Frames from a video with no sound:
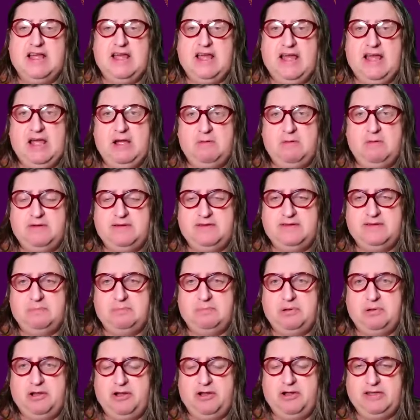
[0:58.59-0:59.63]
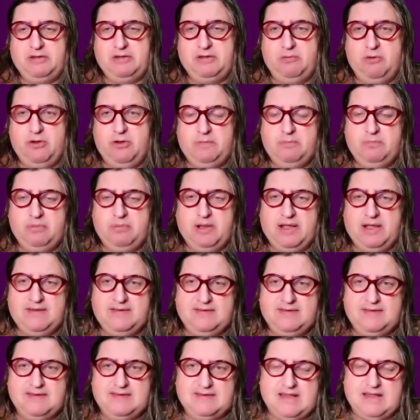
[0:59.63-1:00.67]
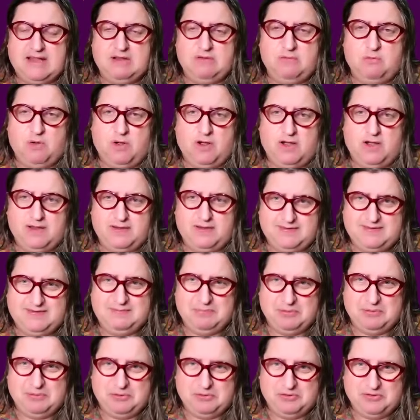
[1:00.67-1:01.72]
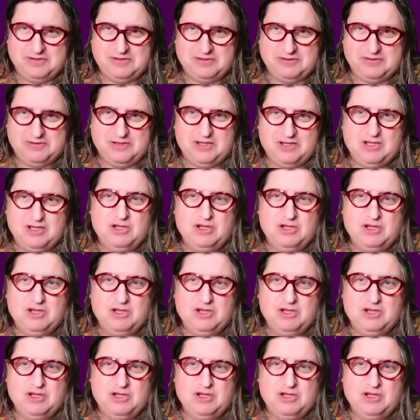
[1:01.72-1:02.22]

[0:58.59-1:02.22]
how it's applied in workplaces and why it's important.